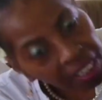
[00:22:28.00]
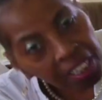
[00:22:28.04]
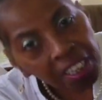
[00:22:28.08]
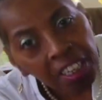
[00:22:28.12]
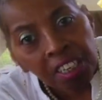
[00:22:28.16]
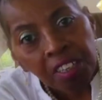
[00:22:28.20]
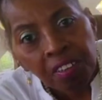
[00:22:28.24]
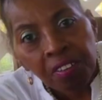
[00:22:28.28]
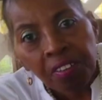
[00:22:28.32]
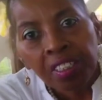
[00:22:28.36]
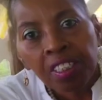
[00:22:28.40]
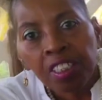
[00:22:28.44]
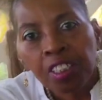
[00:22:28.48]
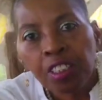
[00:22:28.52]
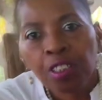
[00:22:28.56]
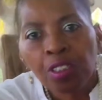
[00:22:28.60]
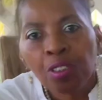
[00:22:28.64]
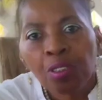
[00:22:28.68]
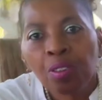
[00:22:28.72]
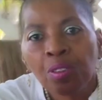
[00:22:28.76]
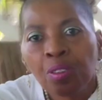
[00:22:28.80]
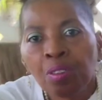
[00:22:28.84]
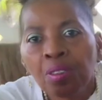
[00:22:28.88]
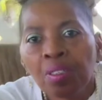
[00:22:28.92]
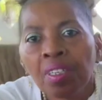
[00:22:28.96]
here is
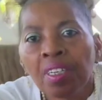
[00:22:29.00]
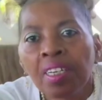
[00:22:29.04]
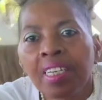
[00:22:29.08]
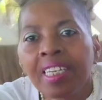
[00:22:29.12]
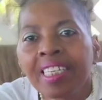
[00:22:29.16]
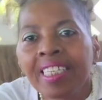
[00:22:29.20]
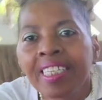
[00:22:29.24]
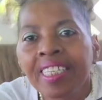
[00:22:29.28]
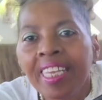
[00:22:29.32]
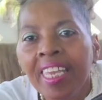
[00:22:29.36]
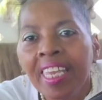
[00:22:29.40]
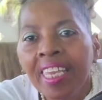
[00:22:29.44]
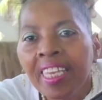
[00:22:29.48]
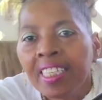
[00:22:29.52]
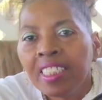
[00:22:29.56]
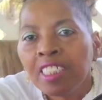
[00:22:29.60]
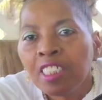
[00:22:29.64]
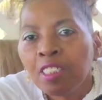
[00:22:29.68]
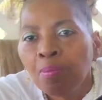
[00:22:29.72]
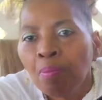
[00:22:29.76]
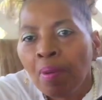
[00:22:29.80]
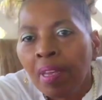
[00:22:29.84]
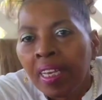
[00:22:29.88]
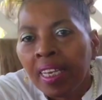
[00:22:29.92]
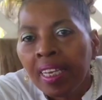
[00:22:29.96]
your Kate
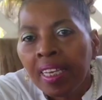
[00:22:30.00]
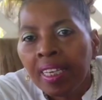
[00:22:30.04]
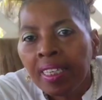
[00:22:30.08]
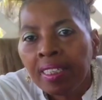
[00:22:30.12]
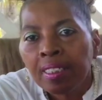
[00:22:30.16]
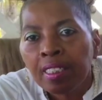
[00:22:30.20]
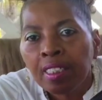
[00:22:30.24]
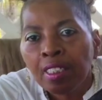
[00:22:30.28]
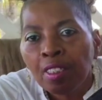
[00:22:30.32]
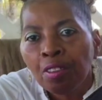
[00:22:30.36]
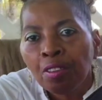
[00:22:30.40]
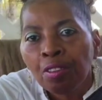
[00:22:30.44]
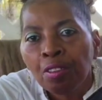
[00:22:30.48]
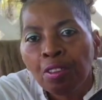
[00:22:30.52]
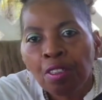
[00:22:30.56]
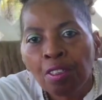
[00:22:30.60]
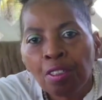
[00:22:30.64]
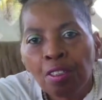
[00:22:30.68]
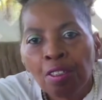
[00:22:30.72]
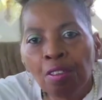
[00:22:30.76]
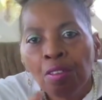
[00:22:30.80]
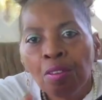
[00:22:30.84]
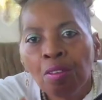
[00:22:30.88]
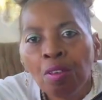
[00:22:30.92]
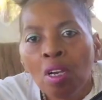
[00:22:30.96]
Spade
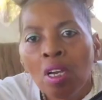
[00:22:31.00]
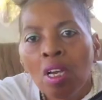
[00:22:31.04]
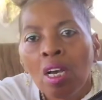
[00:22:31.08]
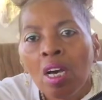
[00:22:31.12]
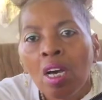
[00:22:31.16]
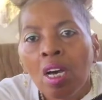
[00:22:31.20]
logo,